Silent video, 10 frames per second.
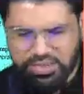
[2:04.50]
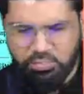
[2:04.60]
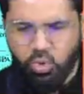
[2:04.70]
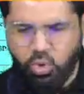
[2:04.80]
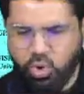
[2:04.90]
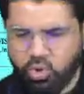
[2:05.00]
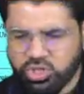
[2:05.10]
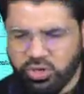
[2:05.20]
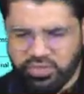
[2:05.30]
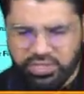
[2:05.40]
most
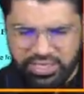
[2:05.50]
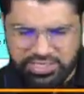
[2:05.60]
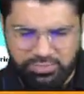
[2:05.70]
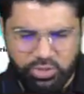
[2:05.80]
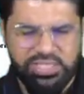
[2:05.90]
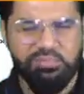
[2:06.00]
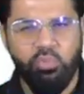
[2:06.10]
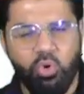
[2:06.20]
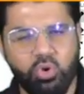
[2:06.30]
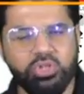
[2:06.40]
of the things
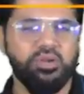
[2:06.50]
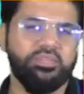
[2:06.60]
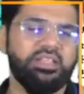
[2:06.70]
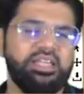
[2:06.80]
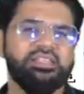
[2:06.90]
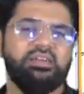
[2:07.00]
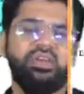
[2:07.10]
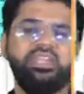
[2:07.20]
are very